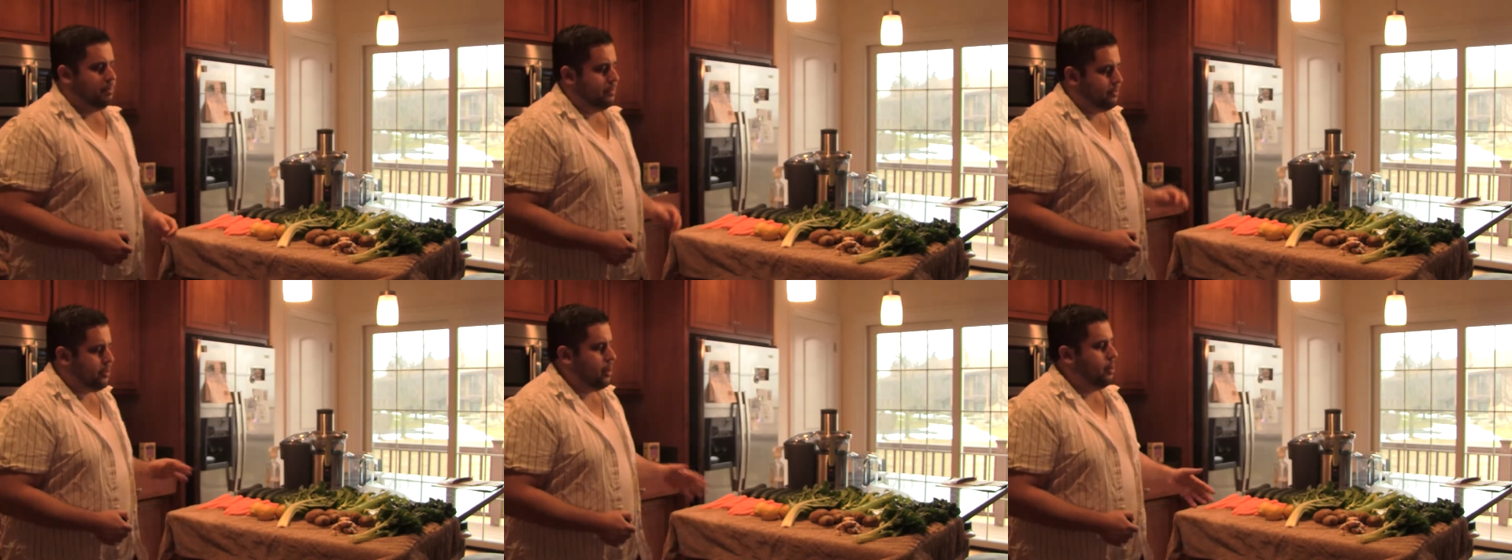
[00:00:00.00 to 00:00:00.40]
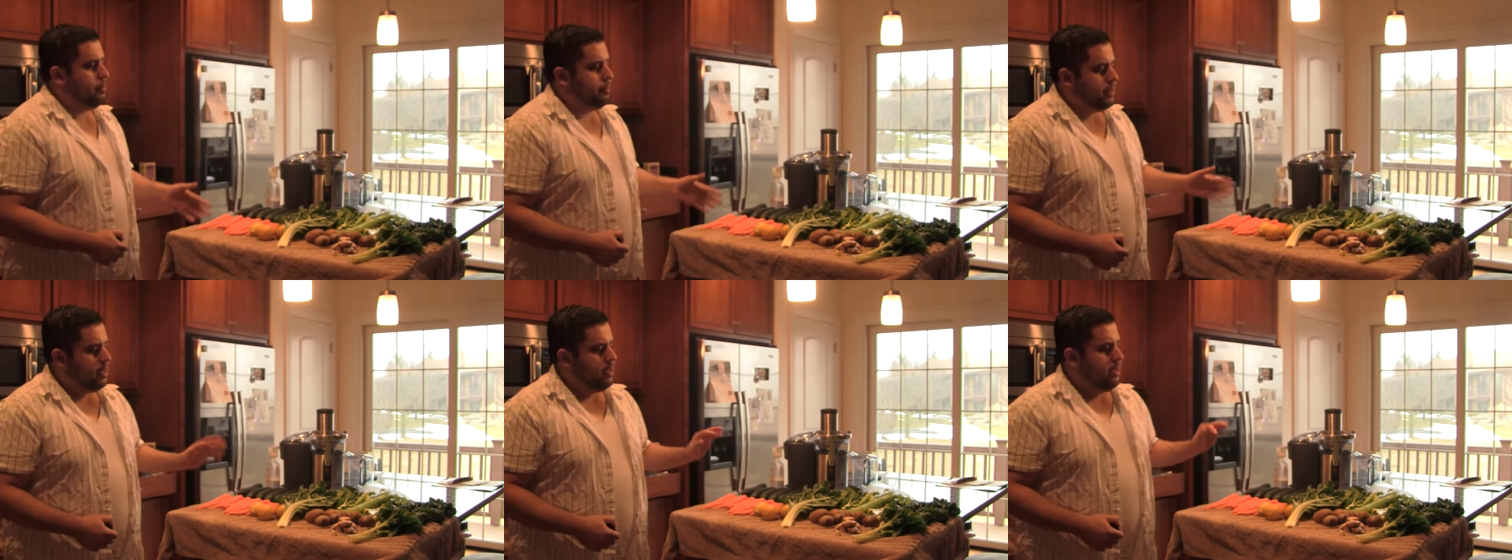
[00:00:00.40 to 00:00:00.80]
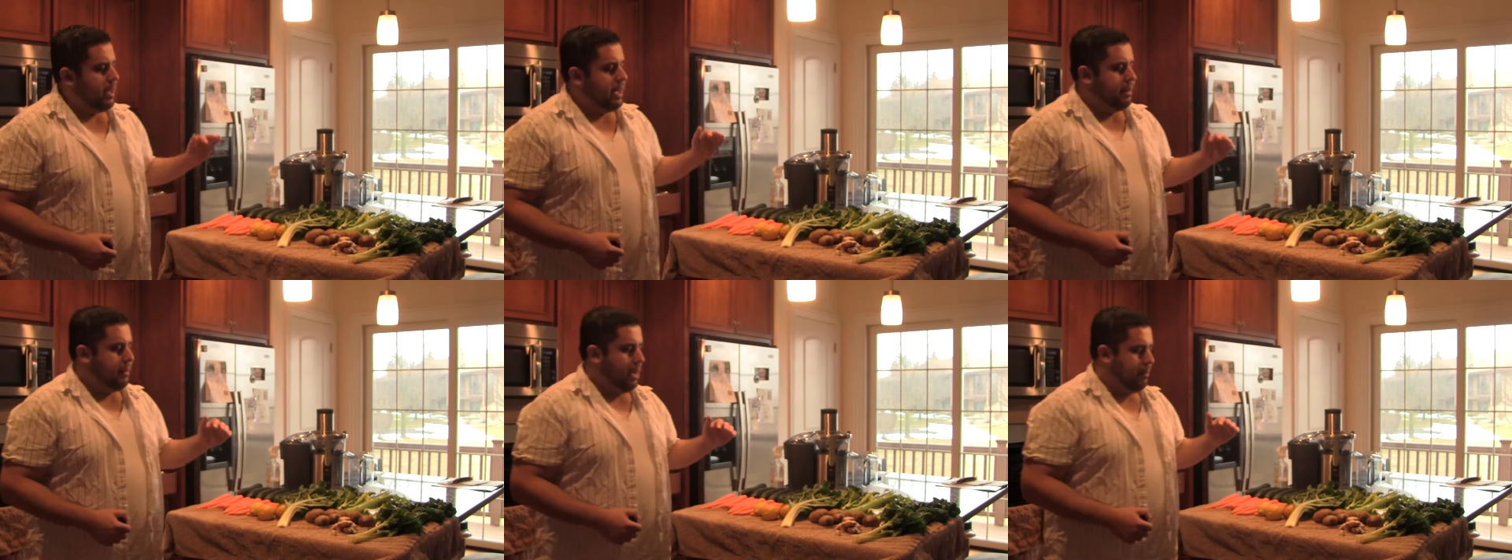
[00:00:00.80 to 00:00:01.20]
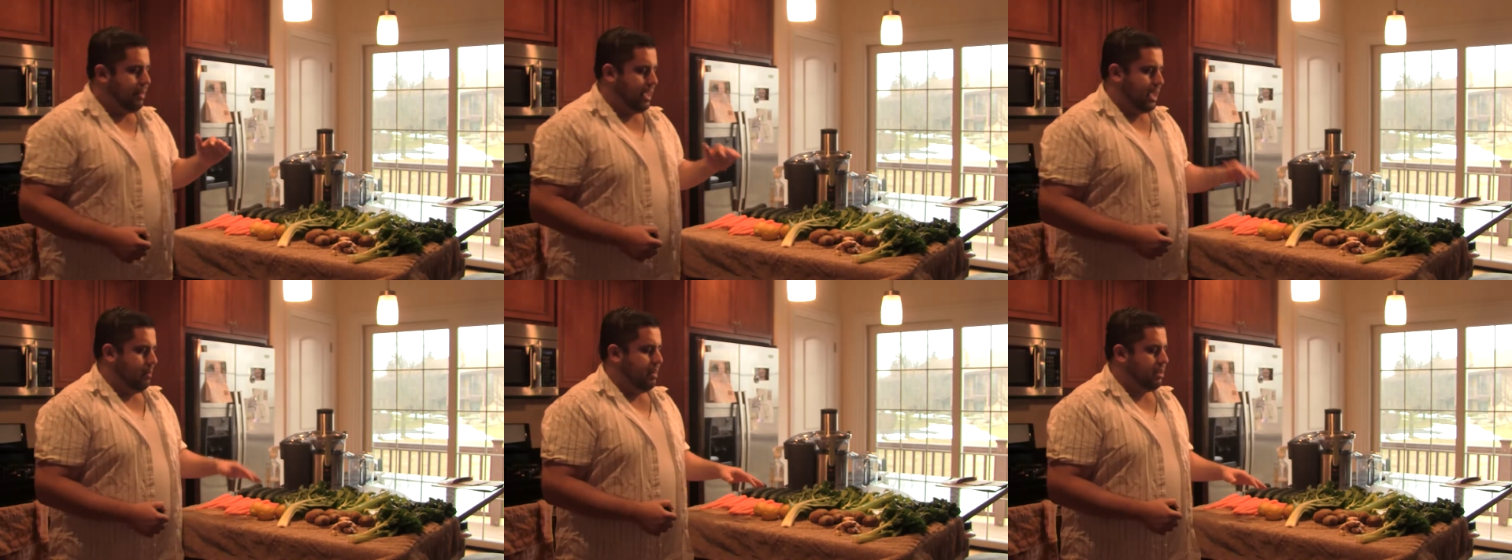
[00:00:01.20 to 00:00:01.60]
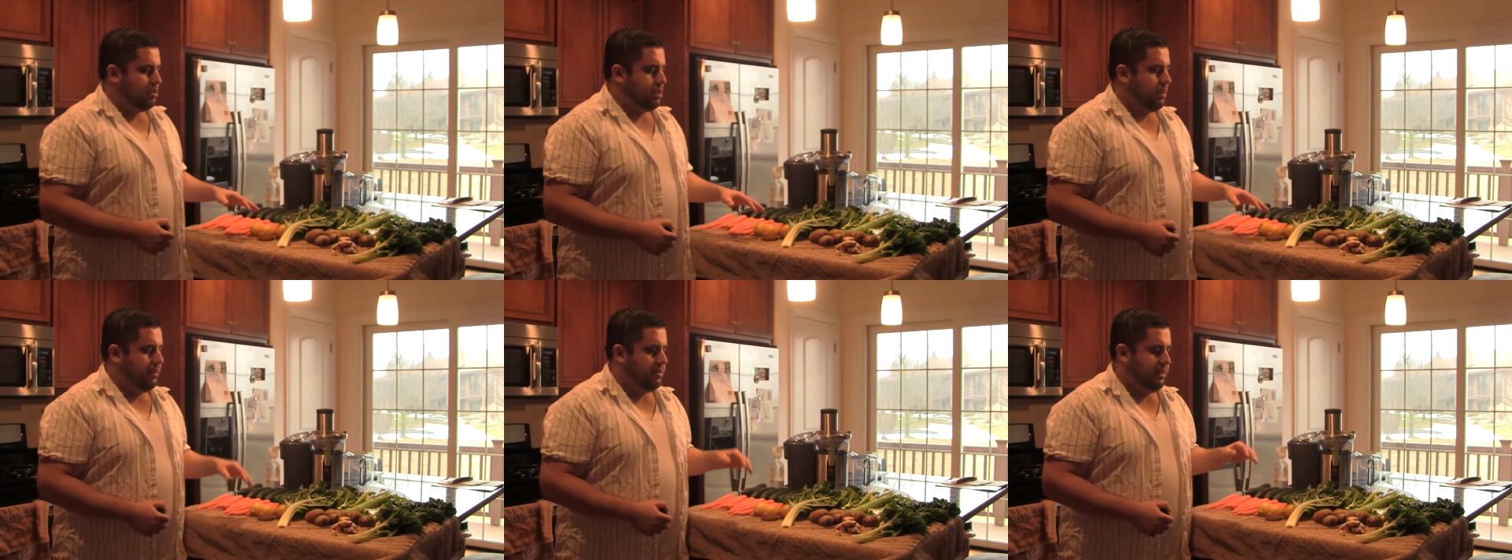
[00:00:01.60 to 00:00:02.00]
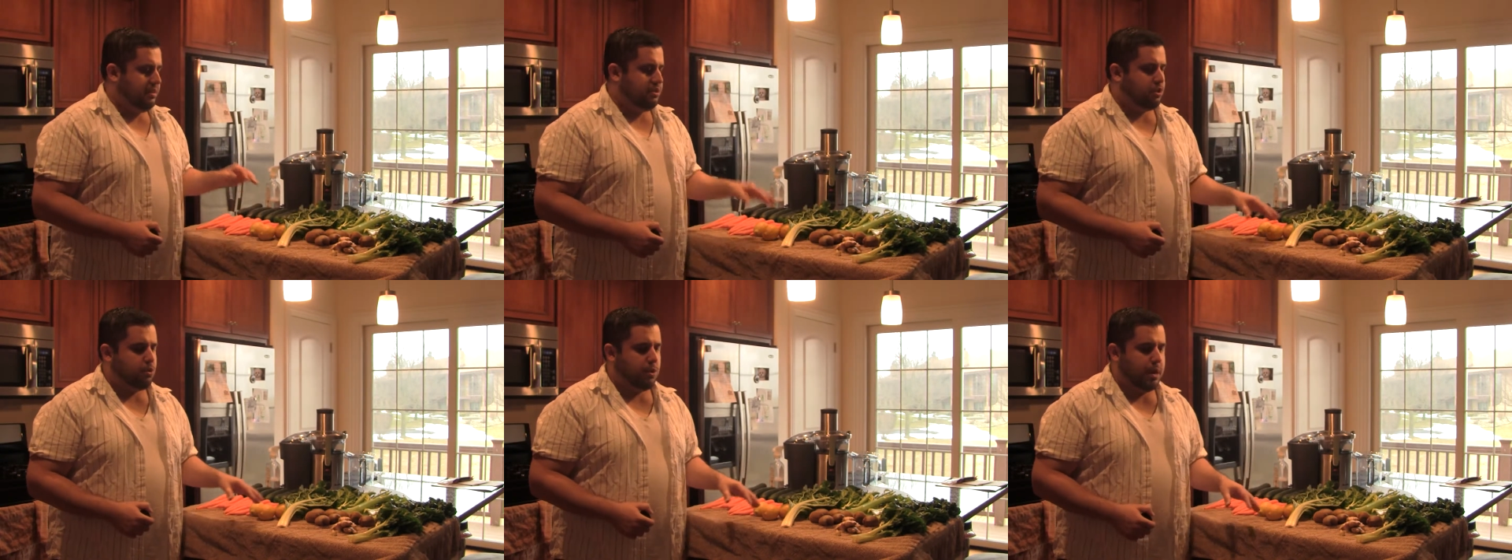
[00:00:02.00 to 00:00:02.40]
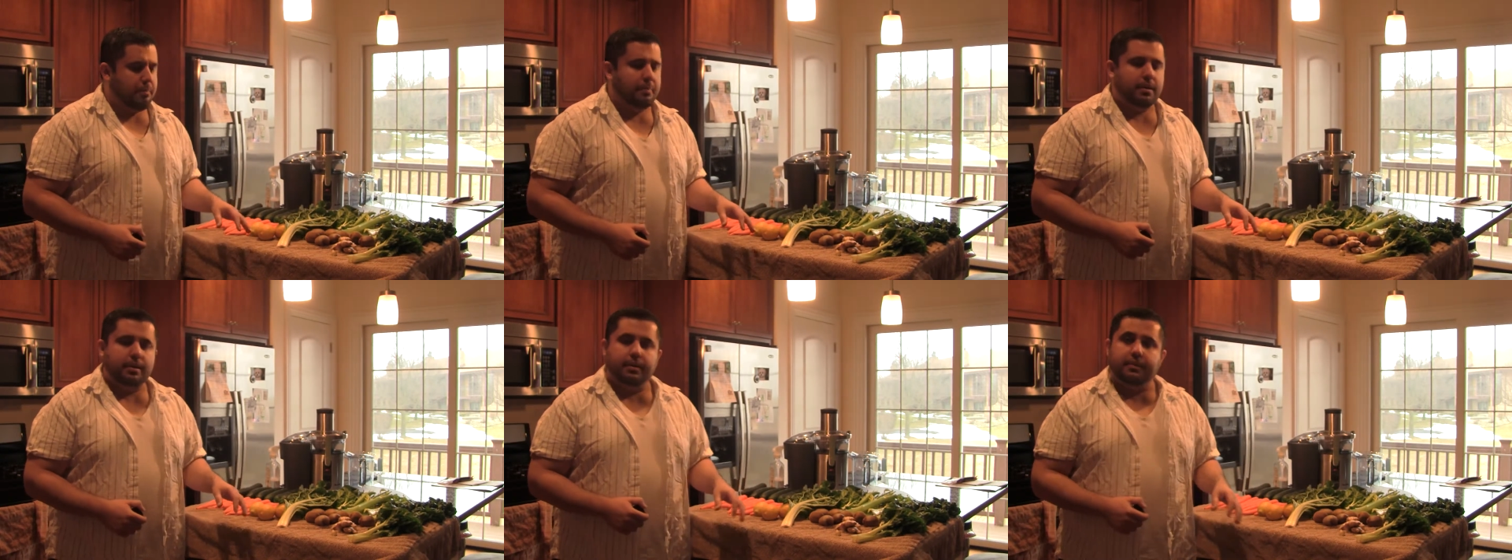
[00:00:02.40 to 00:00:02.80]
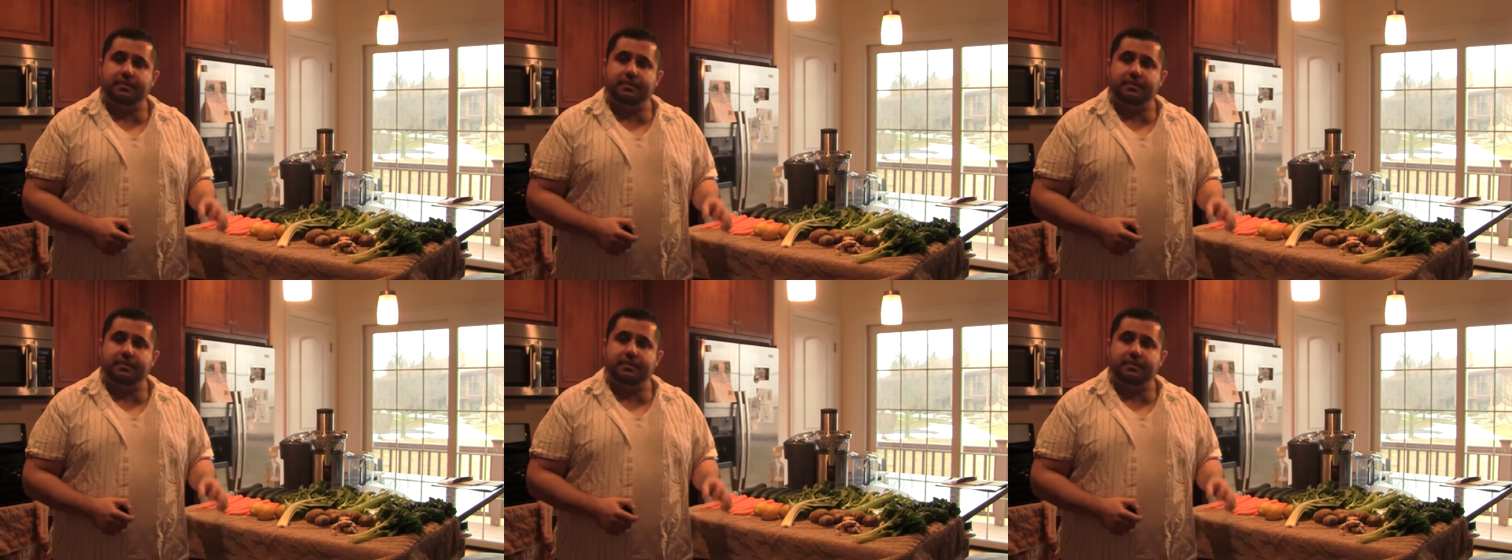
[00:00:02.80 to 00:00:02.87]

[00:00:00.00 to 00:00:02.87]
So I make sure everything's trimmed.